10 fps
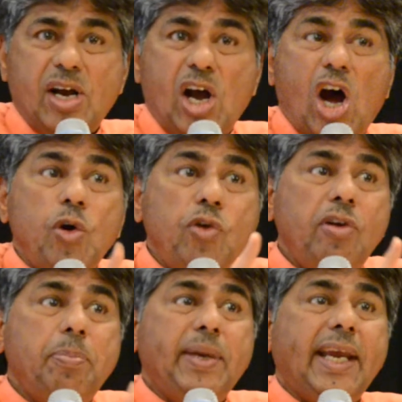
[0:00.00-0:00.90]
How do
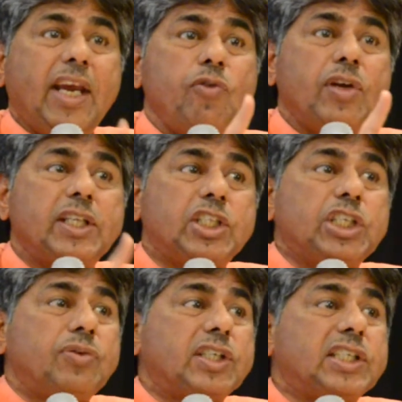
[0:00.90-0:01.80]
we behave when the
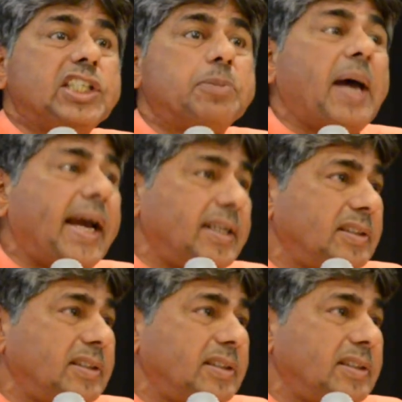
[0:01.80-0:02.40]
situation is bad?